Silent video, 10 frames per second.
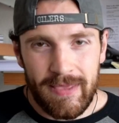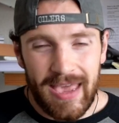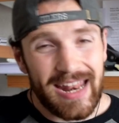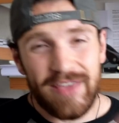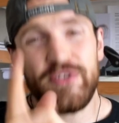
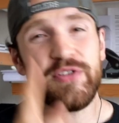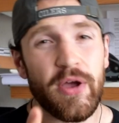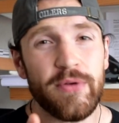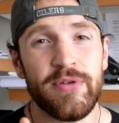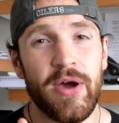And if you
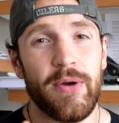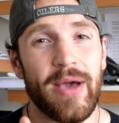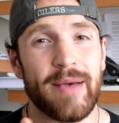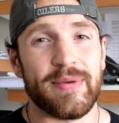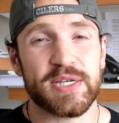don't know
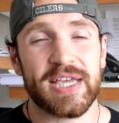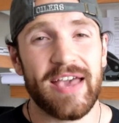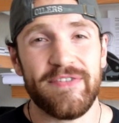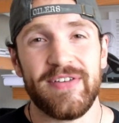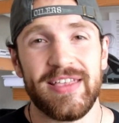how much
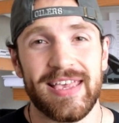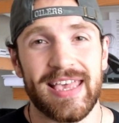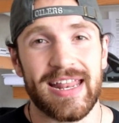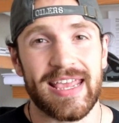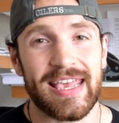caffeine you're
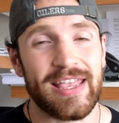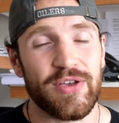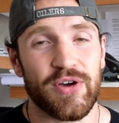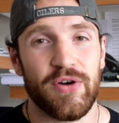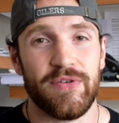getting in
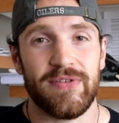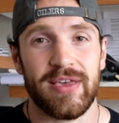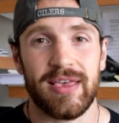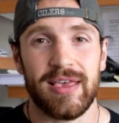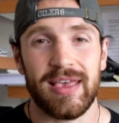your
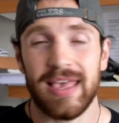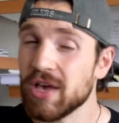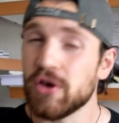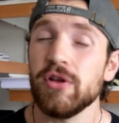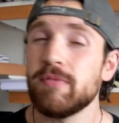coffee,
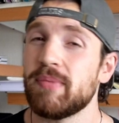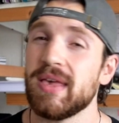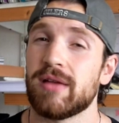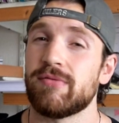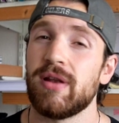it could
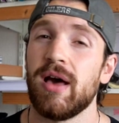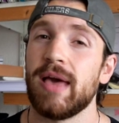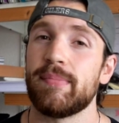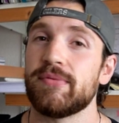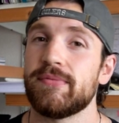be
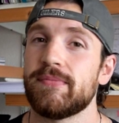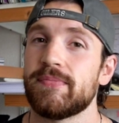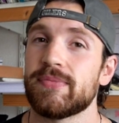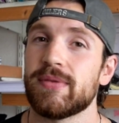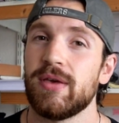unreliable.
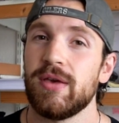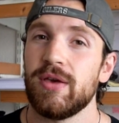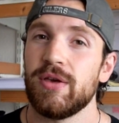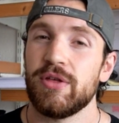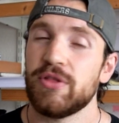
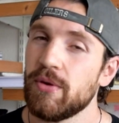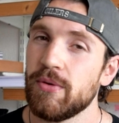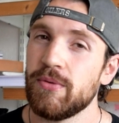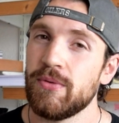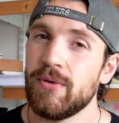
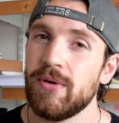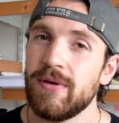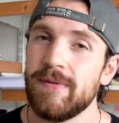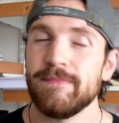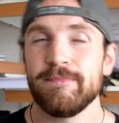So
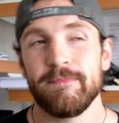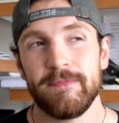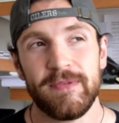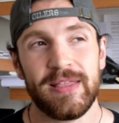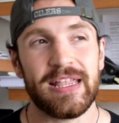
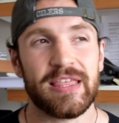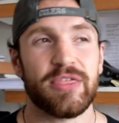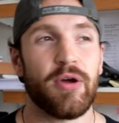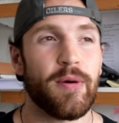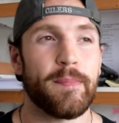you need to
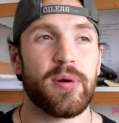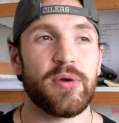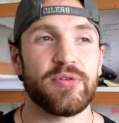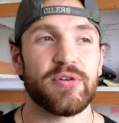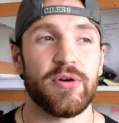throw up
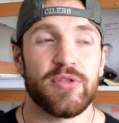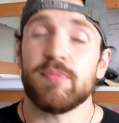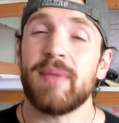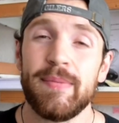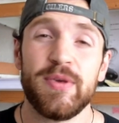pros and
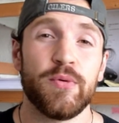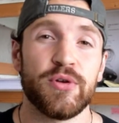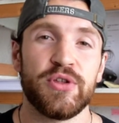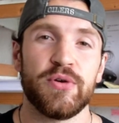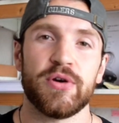cons. Maybe you
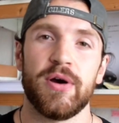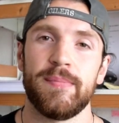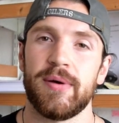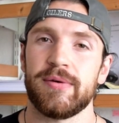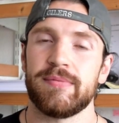want to do a
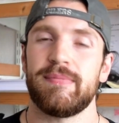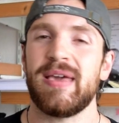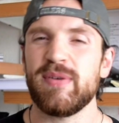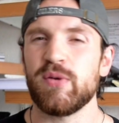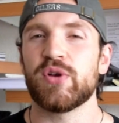combo.
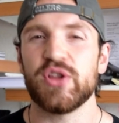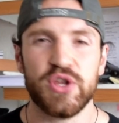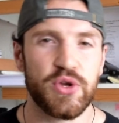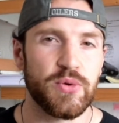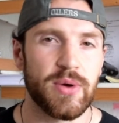Maybe you want
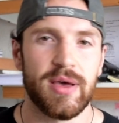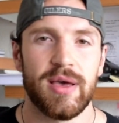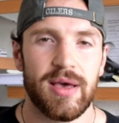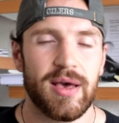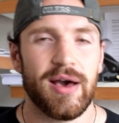to do
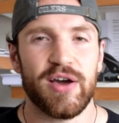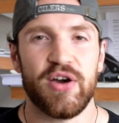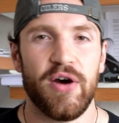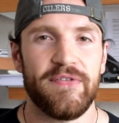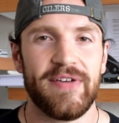a
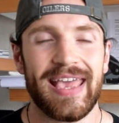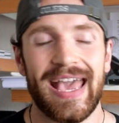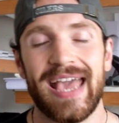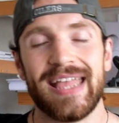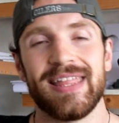coffee
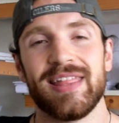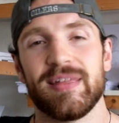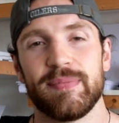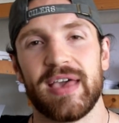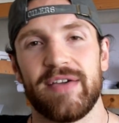and
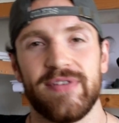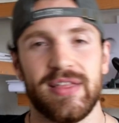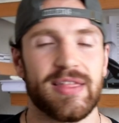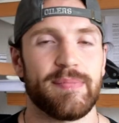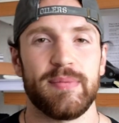some
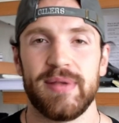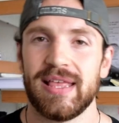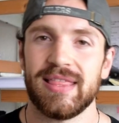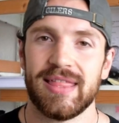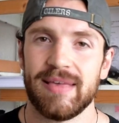caffeine supplement
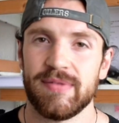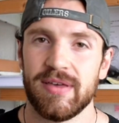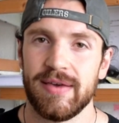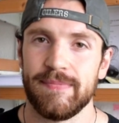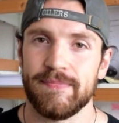at the same
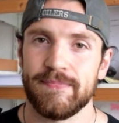time.